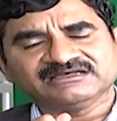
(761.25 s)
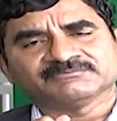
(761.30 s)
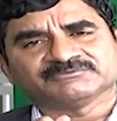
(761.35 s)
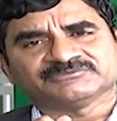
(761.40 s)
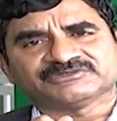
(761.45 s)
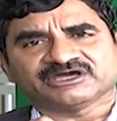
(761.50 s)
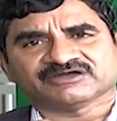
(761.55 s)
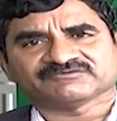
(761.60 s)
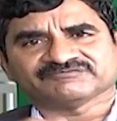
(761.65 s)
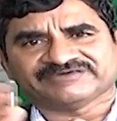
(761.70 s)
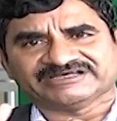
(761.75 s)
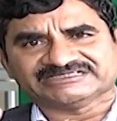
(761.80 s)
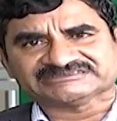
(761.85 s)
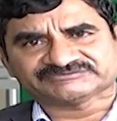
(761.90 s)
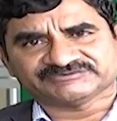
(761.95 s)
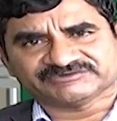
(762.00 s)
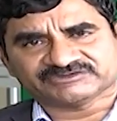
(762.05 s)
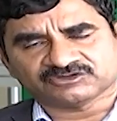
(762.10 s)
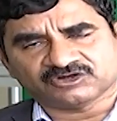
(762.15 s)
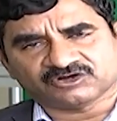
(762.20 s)
They are
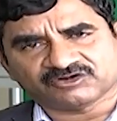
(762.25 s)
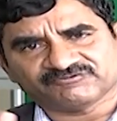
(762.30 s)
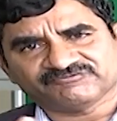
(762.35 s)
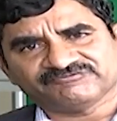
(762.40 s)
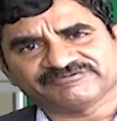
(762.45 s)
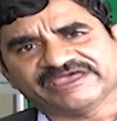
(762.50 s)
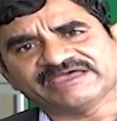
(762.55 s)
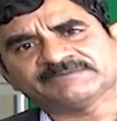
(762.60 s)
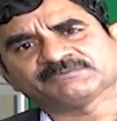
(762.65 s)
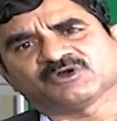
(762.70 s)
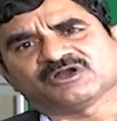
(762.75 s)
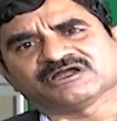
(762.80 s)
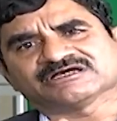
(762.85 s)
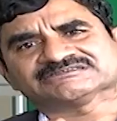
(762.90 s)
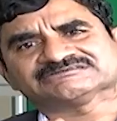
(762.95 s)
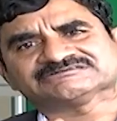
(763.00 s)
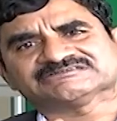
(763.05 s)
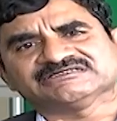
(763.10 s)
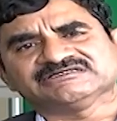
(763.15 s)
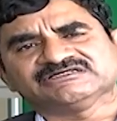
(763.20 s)
faced with a lot of fake
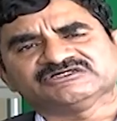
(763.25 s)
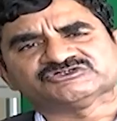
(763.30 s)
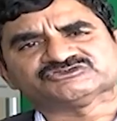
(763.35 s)
products.